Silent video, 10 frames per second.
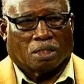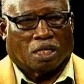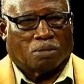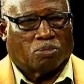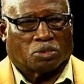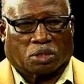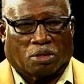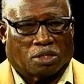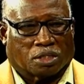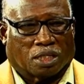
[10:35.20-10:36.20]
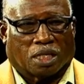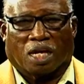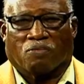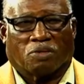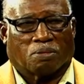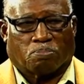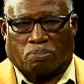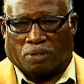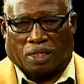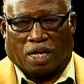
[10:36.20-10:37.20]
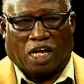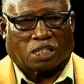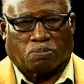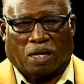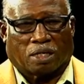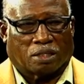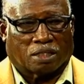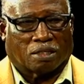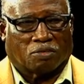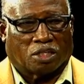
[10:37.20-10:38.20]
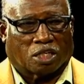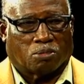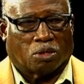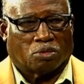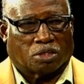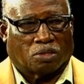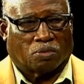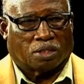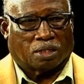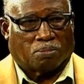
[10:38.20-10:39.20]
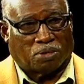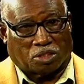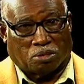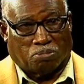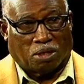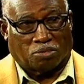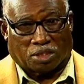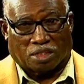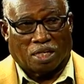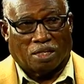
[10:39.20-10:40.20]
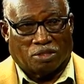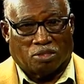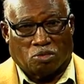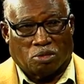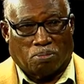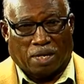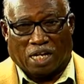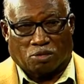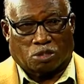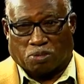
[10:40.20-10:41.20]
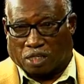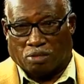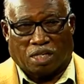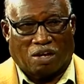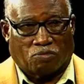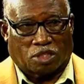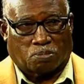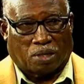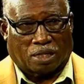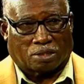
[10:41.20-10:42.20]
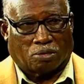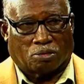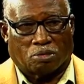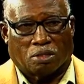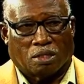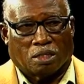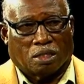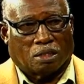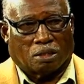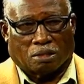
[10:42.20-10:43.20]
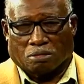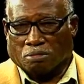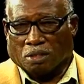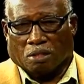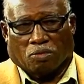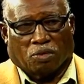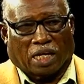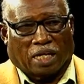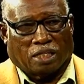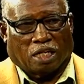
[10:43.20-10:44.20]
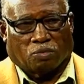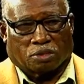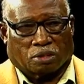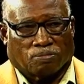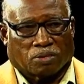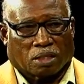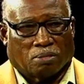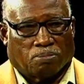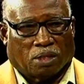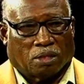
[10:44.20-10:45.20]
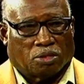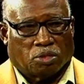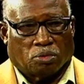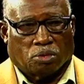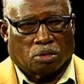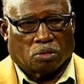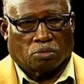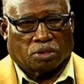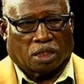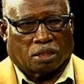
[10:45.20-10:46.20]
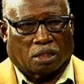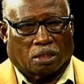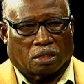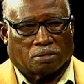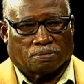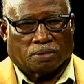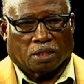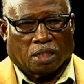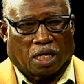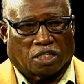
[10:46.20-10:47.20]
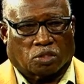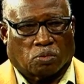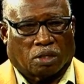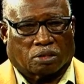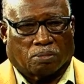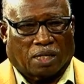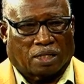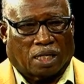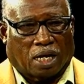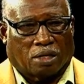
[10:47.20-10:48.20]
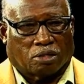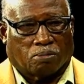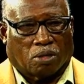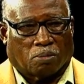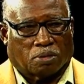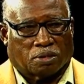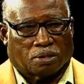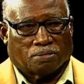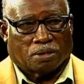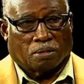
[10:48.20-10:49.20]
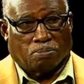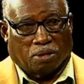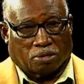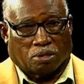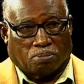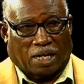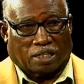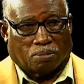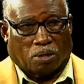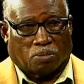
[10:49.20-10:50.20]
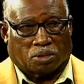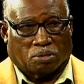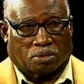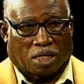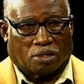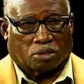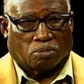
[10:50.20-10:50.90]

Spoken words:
utmost courtesy in every aspect of this community. And but you built it. You demanded respect. You gave them respect. So what I did was build a union that had shrunk to about 900 members, built it back to almost 2,000